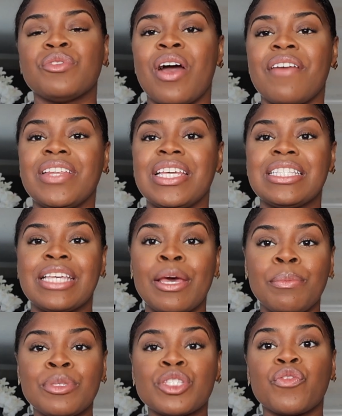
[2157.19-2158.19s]
do I have any
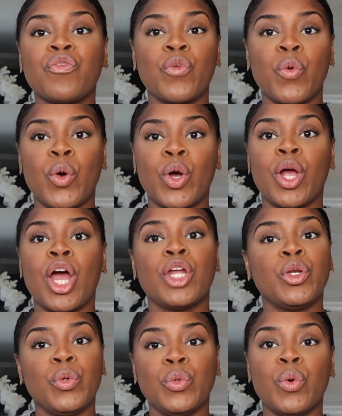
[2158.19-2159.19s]
tips for a
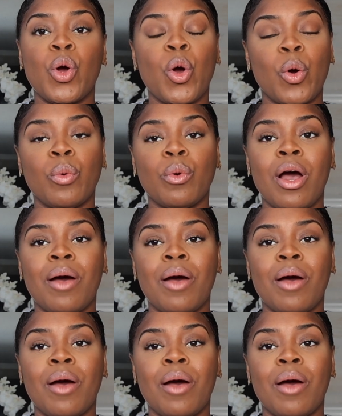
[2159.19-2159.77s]
new home,